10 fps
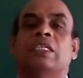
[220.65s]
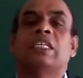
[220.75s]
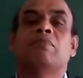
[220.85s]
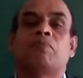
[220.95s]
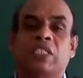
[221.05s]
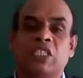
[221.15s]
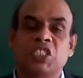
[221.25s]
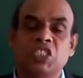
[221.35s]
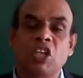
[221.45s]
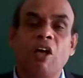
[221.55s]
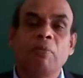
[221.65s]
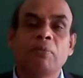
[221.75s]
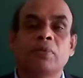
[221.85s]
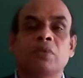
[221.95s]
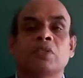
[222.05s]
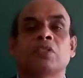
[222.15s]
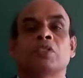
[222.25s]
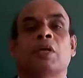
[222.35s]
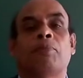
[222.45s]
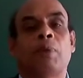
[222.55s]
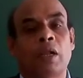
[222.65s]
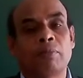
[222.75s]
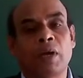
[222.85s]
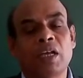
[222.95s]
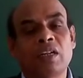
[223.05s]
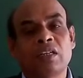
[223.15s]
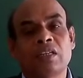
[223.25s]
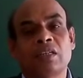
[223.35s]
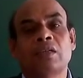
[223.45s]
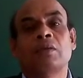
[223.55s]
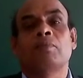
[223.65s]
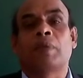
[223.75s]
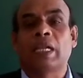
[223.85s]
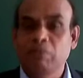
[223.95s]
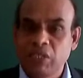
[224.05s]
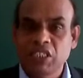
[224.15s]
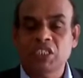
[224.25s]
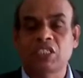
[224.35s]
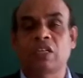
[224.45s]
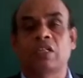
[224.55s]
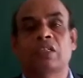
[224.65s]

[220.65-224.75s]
in presence of the former Prime Minister.